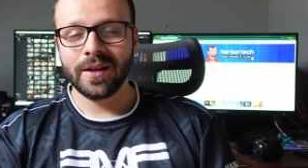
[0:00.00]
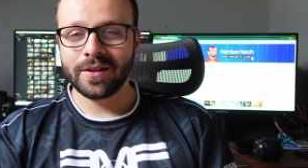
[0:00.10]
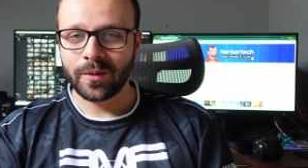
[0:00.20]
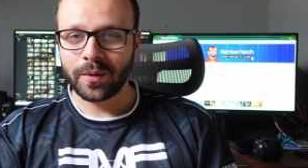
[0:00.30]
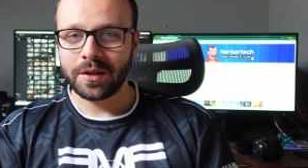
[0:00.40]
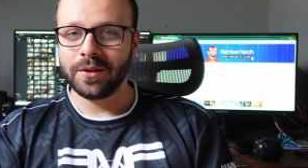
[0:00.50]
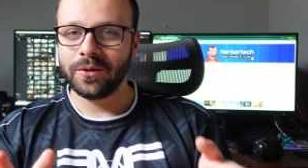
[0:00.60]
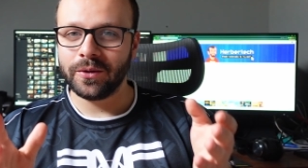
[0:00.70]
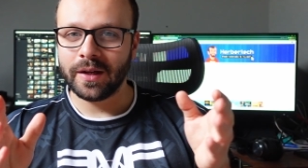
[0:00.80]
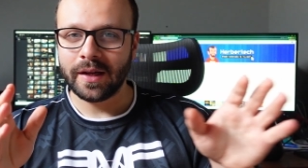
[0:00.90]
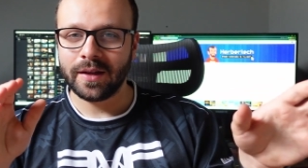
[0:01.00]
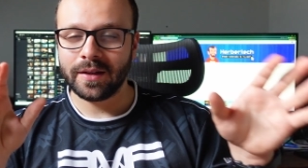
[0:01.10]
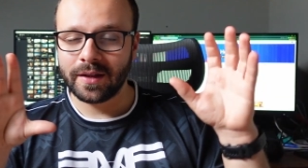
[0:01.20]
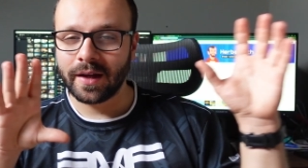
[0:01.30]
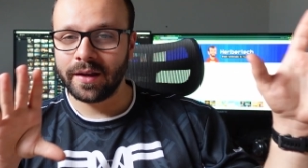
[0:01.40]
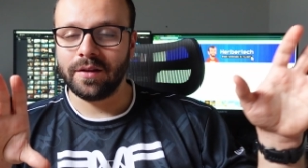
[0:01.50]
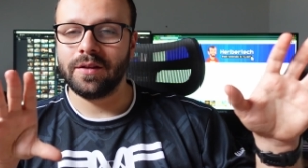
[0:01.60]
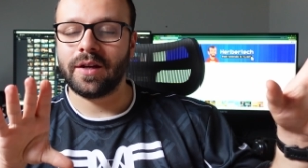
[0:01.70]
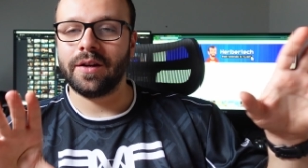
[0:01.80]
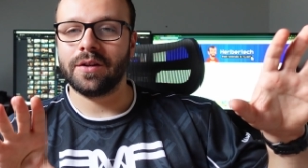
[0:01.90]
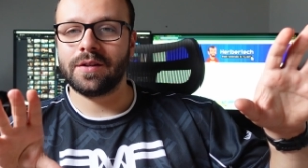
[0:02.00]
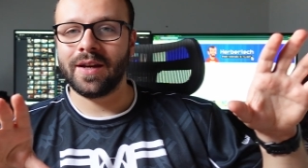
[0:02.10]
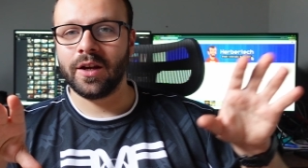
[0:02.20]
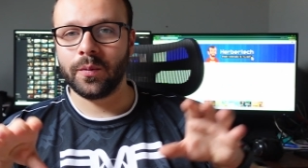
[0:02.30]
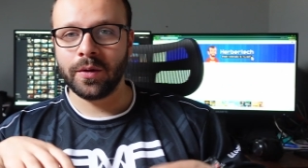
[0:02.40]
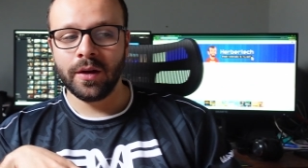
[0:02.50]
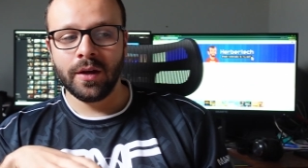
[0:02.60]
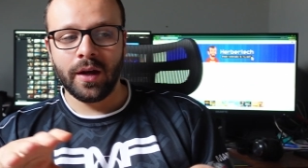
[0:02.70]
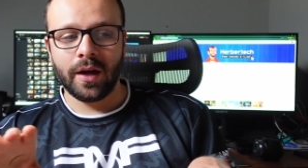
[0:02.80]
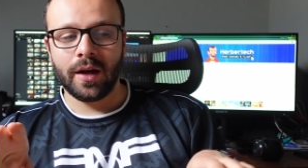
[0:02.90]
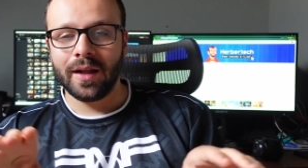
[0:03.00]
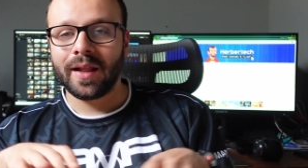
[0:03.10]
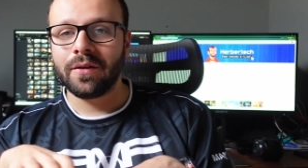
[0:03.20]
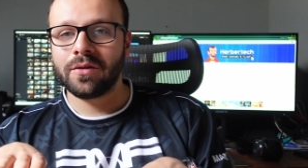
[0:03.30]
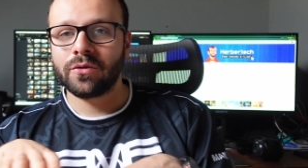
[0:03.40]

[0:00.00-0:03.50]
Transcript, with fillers: Somebody who had an entire setup, uh, live